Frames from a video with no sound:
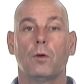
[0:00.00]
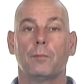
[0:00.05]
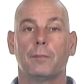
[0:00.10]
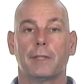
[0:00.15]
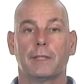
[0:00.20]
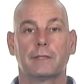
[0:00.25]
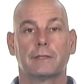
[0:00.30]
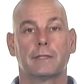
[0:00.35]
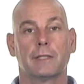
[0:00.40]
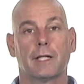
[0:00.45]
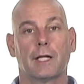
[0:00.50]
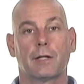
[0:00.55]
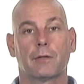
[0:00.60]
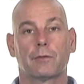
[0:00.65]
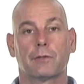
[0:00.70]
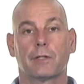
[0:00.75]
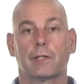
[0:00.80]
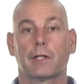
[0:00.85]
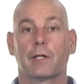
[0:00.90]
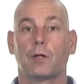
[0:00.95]
What makes the
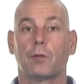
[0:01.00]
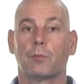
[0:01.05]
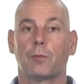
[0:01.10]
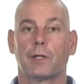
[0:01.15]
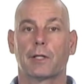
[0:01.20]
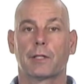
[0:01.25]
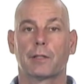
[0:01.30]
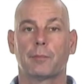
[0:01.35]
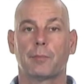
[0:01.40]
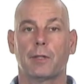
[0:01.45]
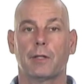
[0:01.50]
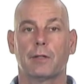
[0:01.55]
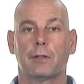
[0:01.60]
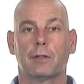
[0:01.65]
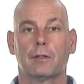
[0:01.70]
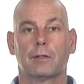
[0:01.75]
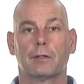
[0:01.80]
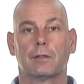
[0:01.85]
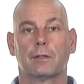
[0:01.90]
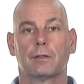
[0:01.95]
Acratech L bracket
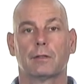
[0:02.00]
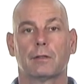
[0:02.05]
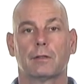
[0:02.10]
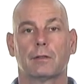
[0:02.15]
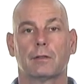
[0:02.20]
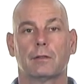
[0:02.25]
better?